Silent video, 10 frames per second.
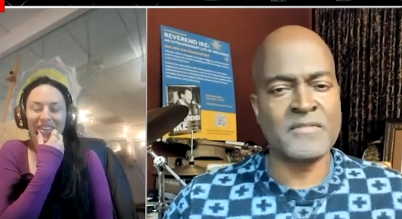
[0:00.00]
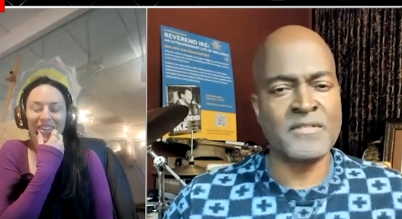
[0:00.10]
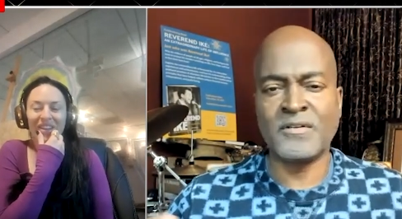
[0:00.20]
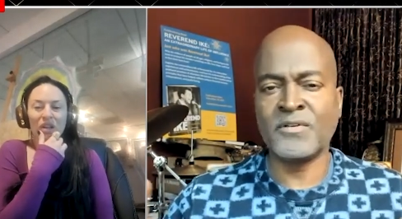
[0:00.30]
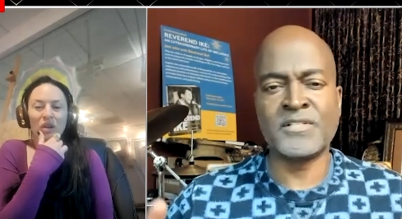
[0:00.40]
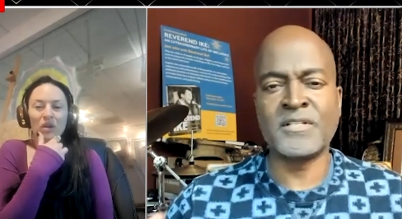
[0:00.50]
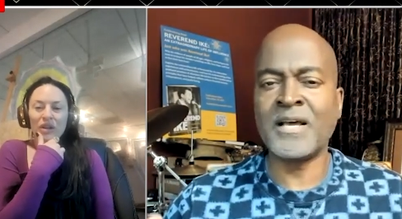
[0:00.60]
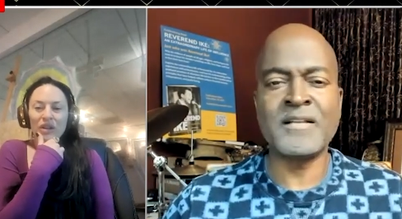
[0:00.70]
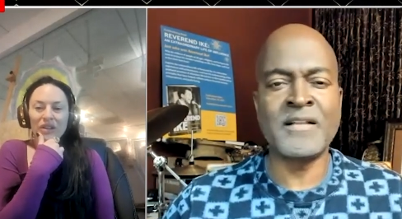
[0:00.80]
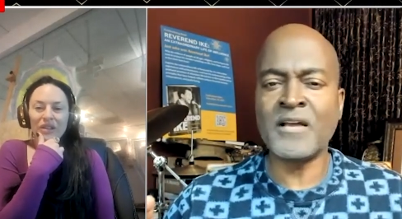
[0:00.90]
Speaker 1: you know, it's
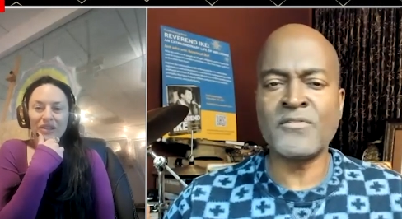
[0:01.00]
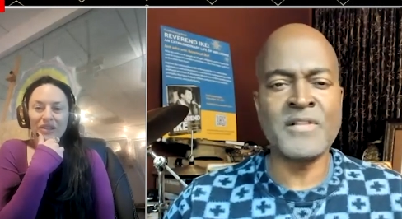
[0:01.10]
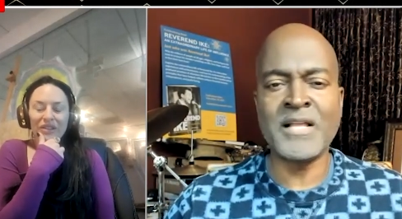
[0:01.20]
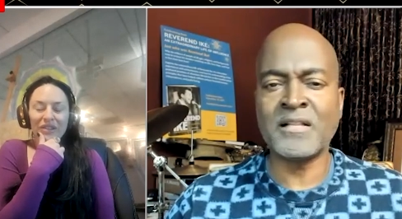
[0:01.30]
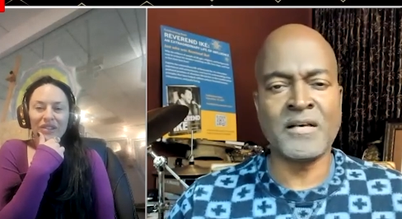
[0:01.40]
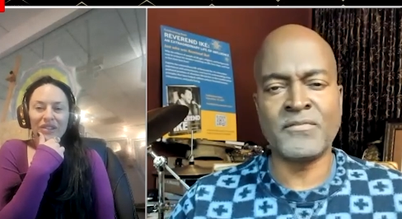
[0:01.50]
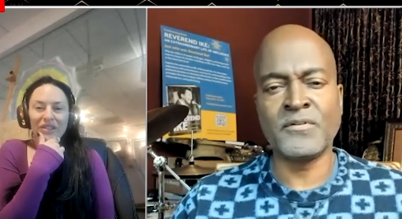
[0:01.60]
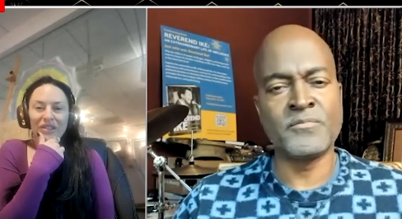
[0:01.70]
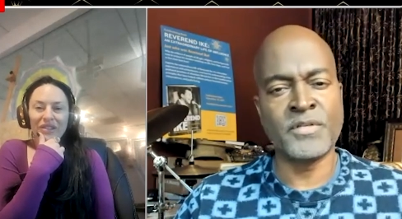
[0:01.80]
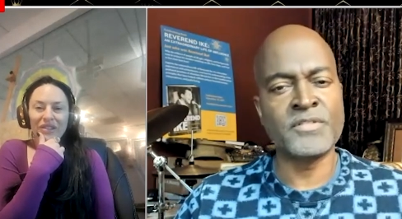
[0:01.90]
not not on that level,
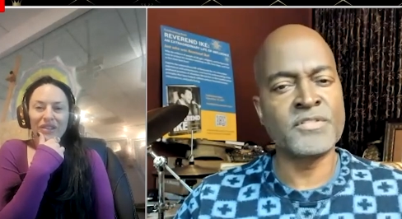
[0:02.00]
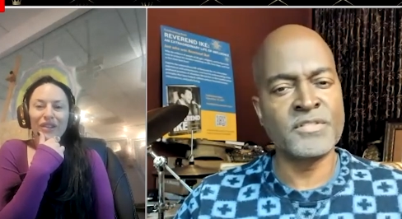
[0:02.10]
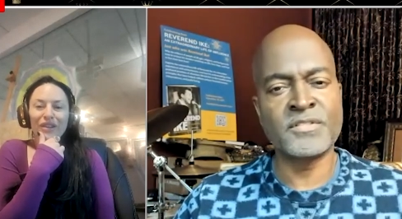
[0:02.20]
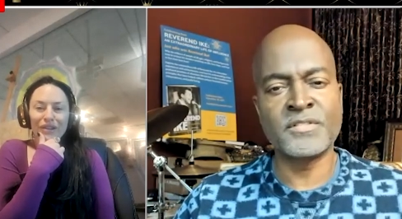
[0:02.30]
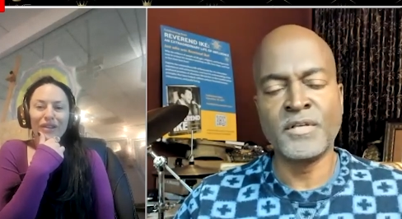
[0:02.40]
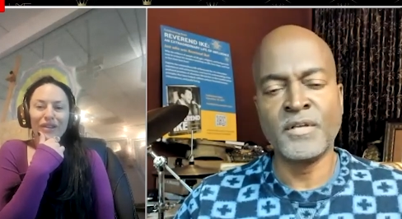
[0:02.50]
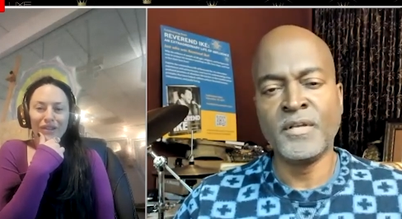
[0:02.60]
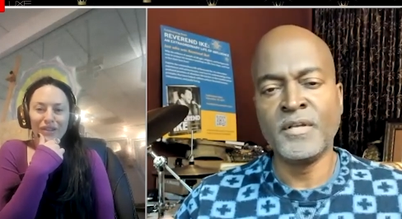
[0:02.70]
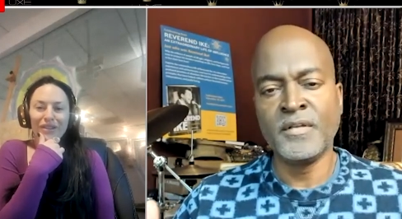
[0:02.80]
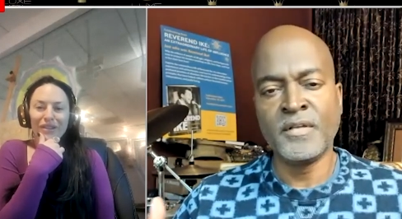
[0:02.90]
but it's just
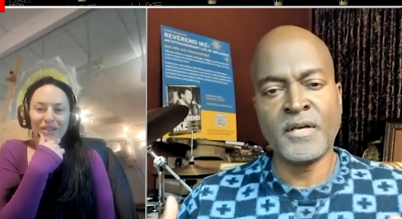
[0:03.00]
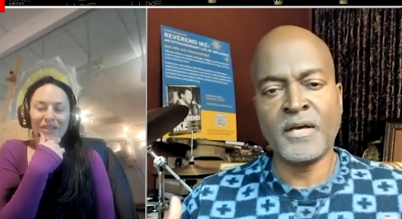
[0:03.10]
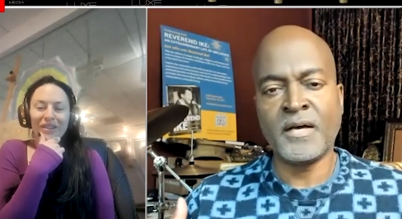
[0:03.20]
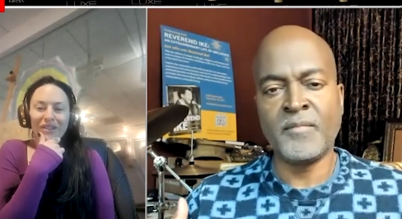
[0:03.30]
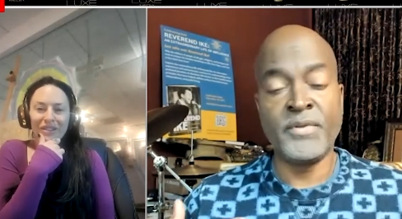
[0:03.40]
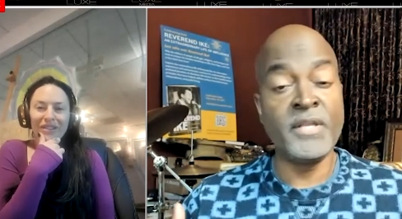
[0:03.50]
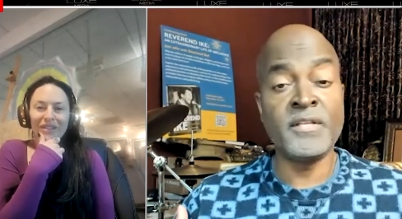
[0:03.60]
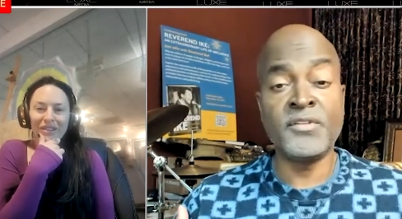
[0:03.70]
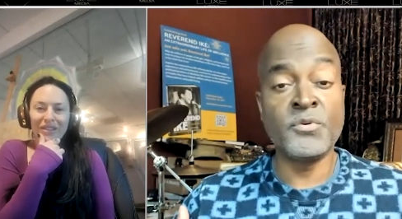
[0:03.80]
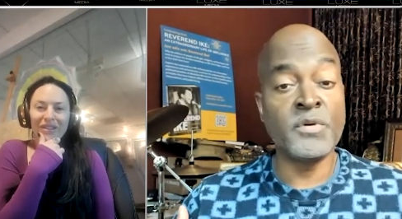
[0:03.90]
being
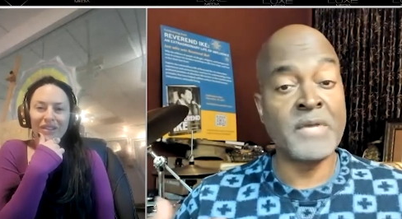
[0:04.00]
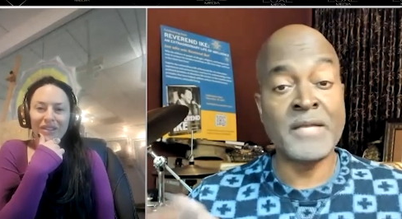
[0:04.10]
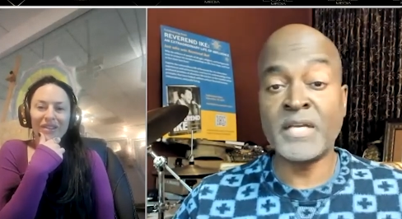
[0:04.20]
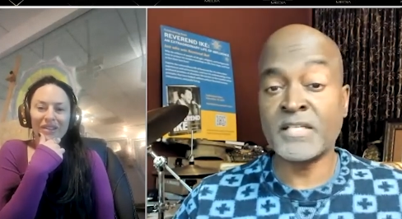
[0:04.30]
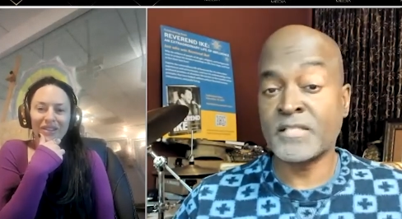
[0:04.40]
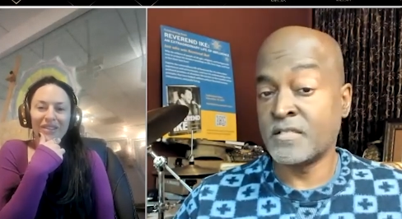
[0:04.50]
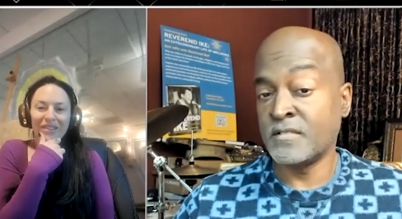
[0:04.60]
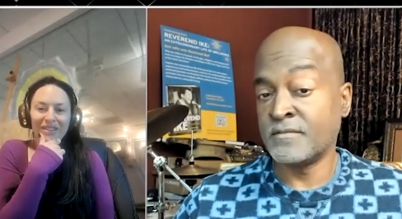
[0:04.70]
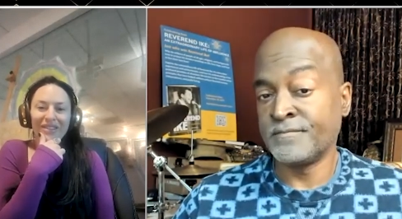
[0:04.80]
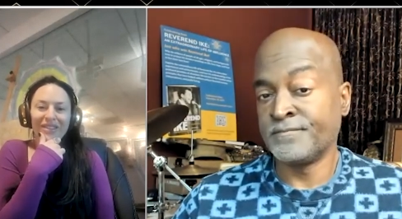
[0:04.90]
and doing my best.
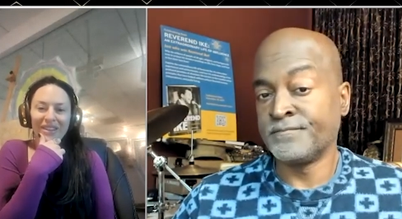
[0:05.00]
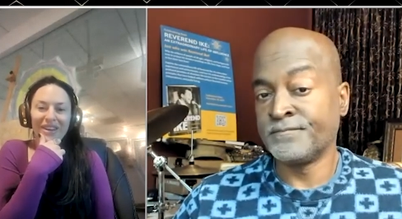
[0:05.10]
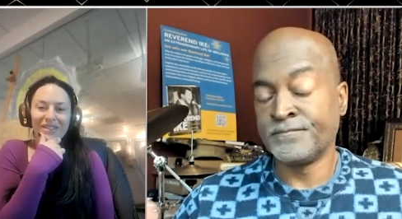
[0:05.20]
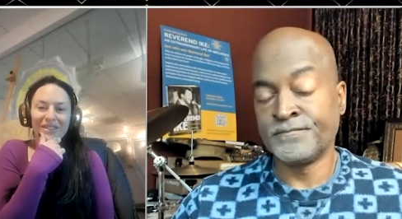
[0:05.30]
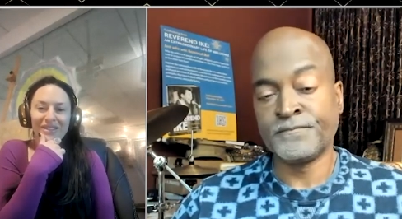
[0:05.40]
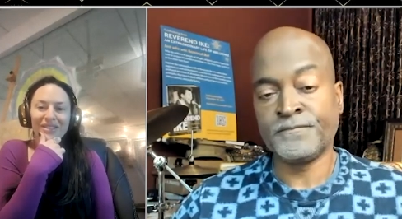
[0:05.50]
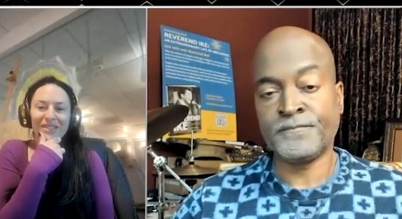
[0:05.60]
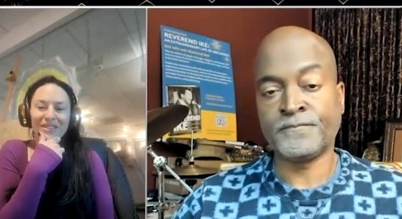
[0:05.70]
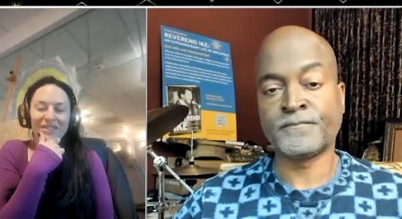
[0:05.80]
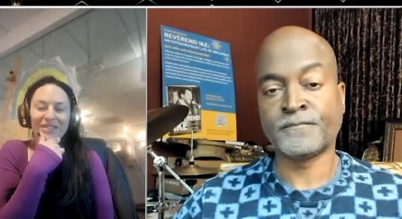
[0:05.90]
Speaker 2: Yes.
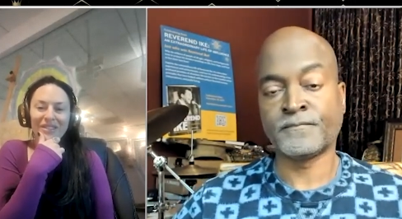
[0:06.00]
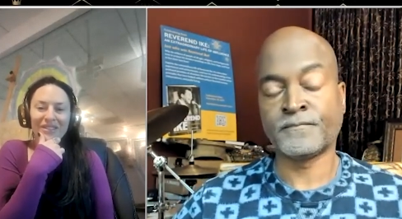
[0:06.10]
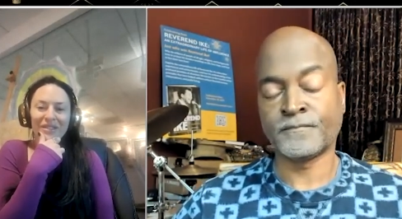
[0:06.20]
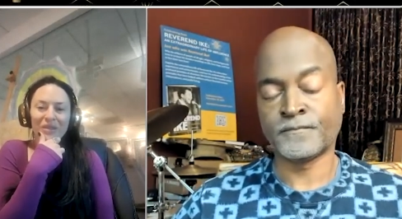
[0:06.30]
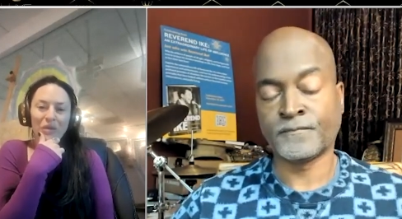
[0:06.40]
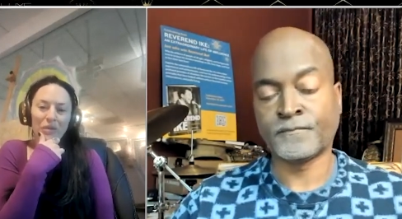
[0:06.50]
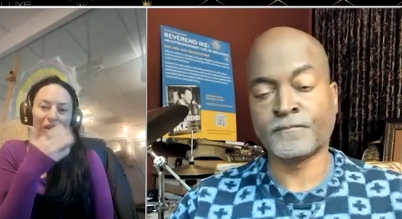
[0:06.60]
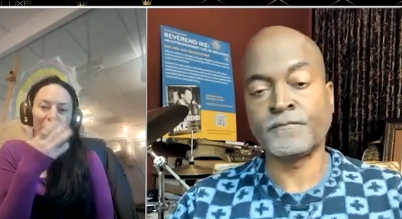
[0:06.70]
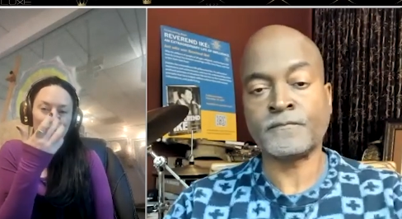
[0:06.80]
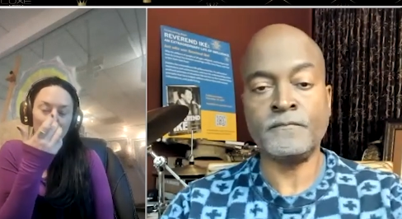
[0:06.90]
Well, what
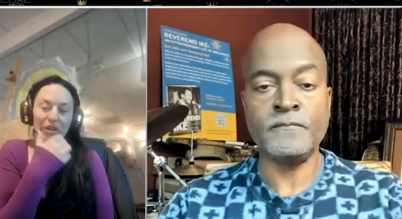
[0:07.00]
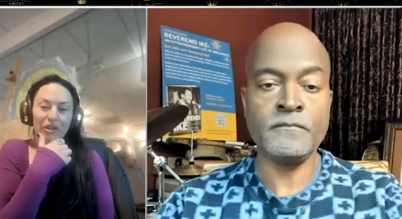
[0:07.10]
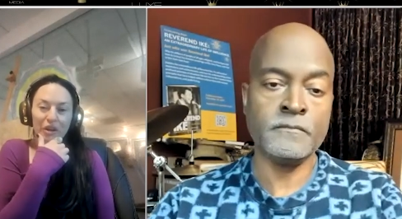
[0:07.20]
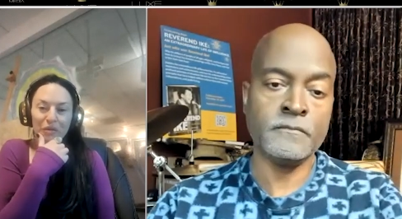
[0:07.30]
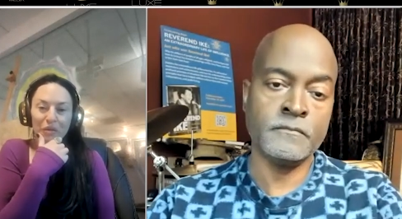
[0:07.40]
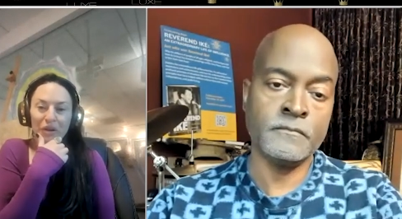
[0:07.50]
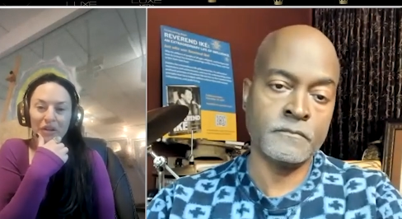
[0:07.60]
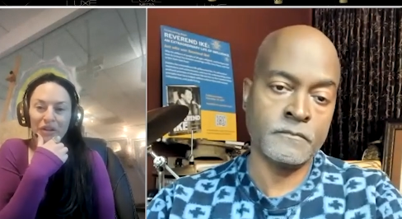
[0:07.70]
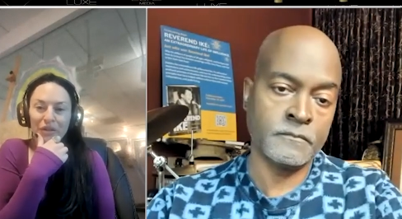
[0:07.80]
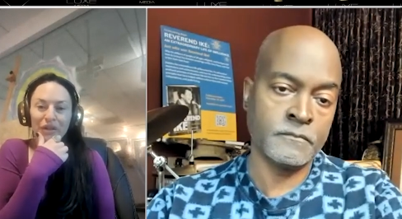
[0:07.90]
you're what you're here for,
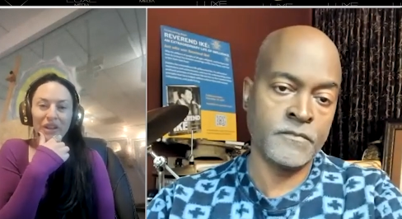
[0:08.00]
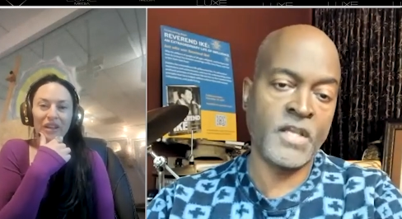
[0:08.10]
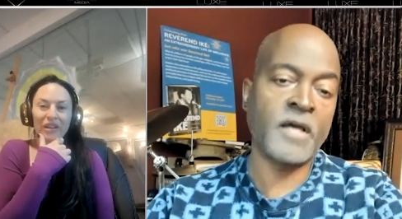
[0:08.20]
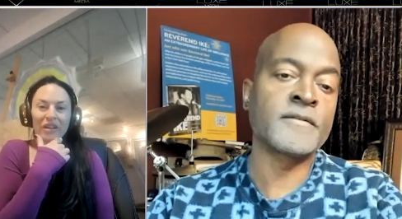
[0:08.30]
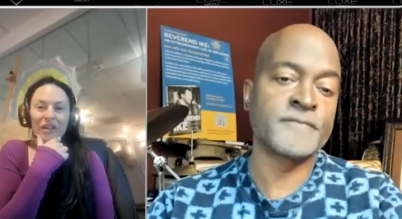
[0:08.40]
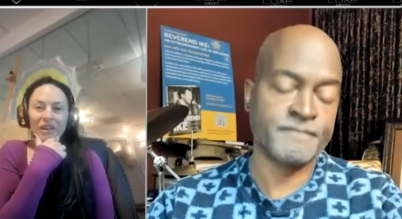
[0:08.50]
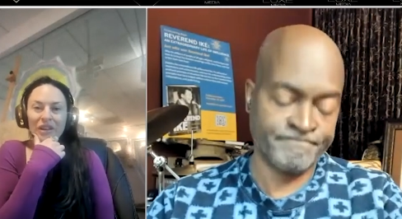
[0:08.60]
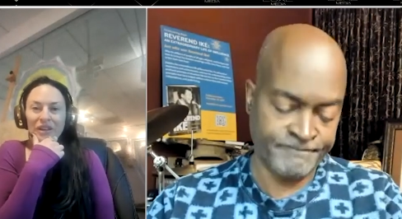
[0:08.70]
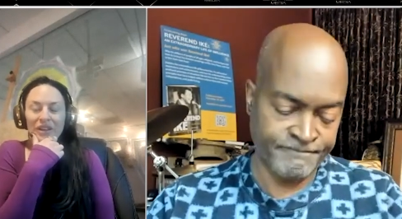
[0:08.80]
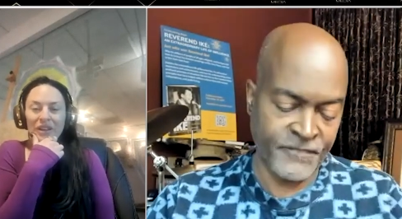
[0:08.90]
really.
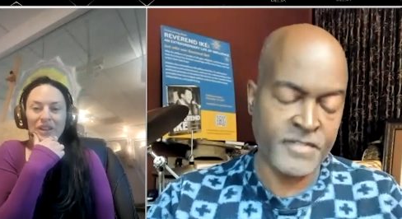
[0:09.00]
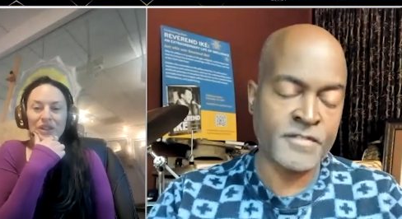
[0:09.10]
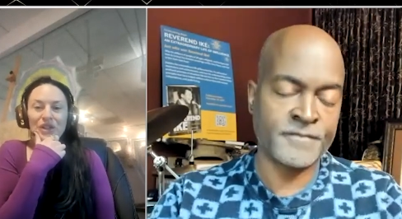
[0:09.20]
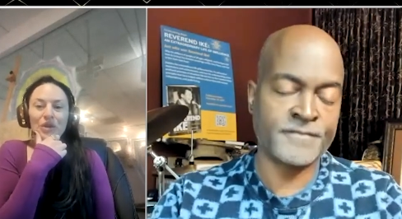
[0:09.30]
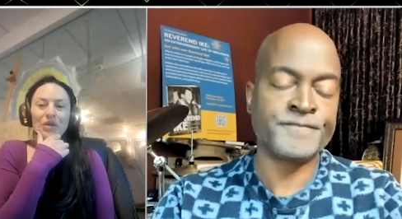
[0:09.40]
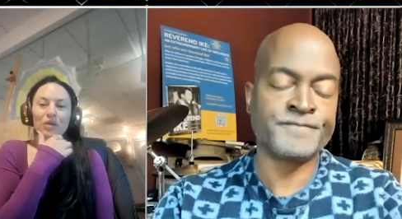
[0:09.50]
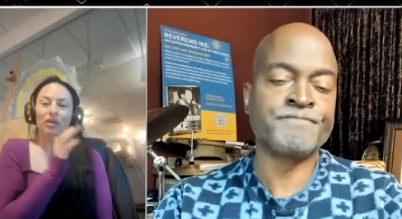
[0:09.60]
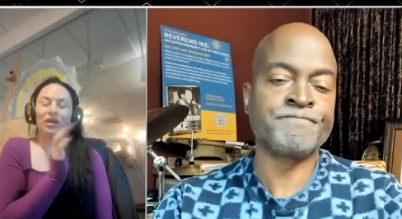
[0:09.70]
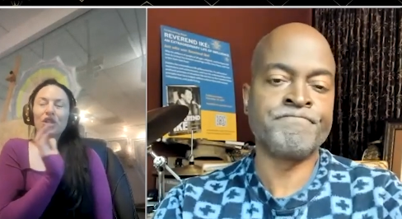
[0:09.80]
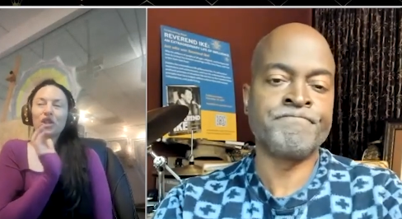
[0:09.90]
Yes. Do
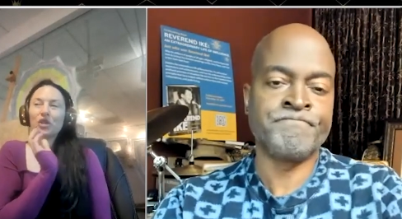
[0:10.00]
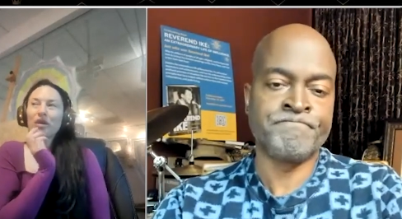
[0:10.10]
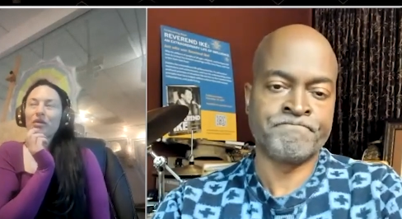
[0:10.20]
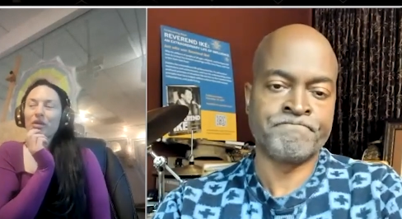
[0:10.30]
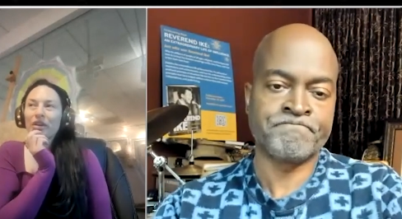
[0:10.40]
you did you ever